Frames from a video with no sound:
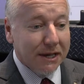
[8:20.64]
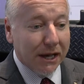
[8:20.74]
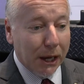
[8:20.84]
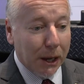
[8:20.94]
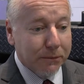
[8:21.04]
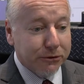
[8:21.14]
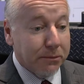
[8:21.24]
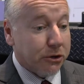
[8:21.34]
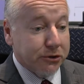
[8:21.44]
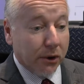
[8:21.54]
Um,
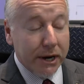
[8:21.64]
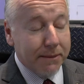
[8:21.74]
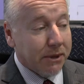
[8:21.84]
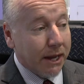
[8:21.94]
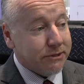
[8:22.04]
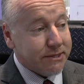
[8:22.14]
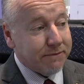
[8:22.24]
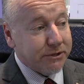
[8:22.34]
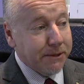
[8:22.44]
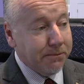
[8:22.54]
similar to our
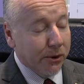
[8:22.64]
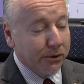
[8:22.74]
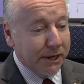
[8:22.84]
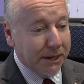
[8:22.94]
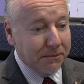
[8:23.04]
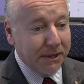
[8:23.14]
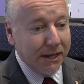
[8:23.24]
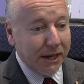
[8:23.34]
M917 program,